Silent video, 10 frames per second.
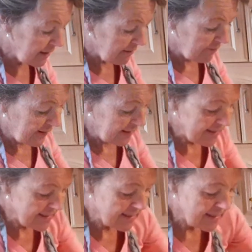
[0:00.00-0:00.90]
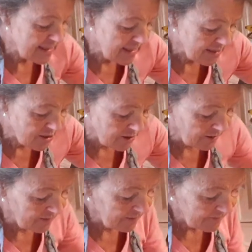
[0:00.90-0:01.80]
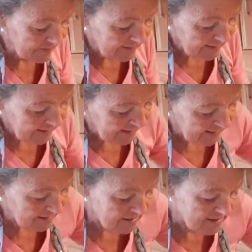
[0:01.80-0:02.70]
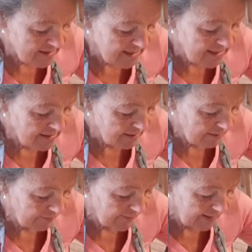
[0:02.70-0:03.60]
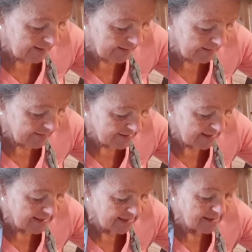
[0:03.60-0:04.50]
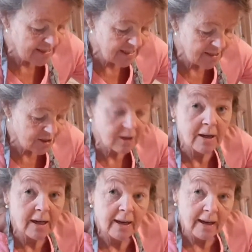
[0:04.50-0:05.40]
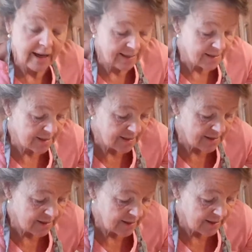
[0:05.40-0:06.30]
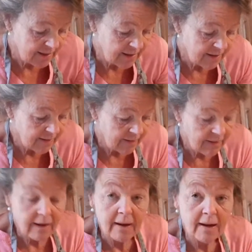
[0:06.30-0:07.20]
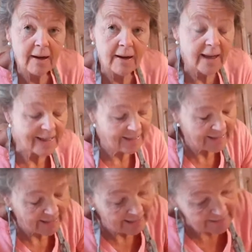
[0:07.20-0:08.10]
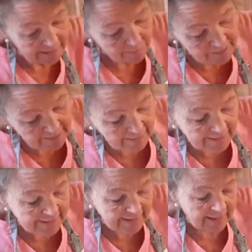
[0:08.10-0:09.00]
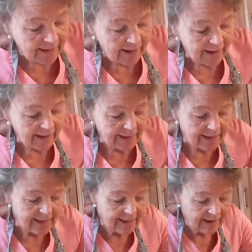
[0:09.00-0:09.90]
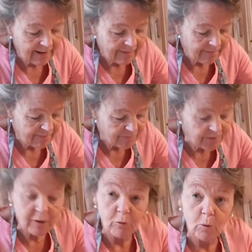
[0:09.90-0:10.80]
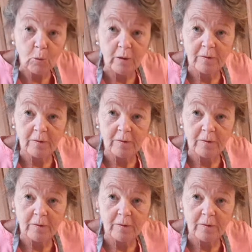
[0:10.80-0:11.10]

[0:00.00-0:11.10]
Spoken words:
the fillings in the centre, and it stayed in the filling, stayed in the centre, and it's like a little bit like a big roll.